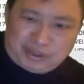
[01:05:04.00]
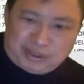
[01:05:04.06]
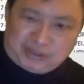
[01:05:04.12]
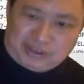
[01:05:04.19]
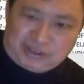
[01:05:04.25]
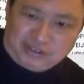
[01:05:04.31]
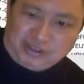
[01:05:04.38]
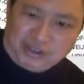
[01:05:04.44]

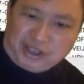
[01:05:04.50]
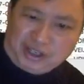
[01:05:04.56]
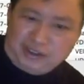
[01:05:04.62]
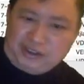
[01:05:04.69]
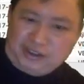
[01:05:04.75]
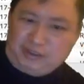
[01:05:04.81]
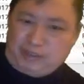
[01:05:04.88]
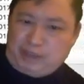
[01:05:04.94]

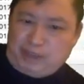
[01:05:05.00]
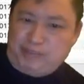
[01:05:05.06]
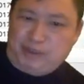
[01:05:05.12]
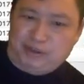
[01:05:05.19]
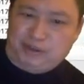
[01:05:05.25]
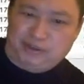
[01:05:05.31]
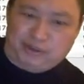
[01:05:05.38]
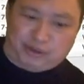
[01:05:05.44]
disconnected my
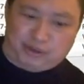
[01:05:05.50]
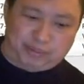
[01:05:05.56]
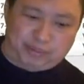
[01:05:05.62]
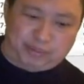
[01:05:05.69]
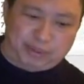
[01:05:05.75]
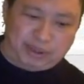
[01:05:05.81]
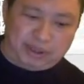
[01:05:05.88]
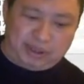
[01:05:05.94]
Periscope
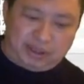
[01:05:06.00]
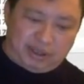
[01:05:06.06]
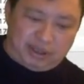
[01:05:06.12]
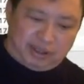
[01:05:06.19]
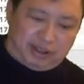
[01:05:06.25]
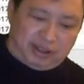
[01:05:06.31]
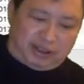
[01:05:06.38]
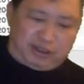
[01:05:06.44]

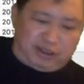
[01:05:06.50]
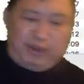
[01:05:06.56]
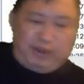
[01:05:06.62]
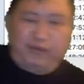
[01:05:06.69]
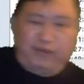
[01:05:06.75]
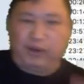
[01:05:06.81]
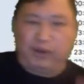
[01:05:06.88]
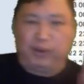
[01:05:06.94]
on my
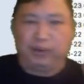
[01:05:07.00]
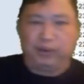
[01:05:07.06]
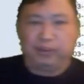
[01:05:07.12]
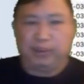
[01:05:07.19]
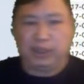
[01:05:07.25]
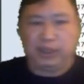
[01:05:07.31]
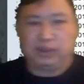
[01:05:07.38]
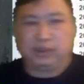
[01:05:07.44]
phone,
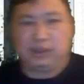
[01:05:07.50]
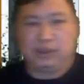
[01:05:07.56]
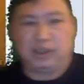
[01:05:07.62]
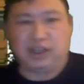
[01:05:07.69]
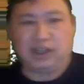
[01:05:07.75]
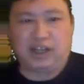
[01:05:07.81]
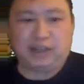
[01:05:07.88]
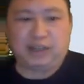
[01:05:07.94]
but
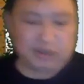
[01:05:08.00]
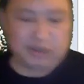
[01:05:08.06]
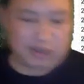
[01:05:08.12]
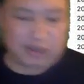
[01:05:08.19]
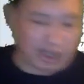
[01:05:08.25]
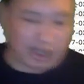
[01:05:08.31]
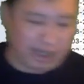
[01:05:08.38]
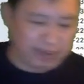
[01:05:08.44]
I'm still
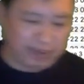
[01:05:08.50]
live.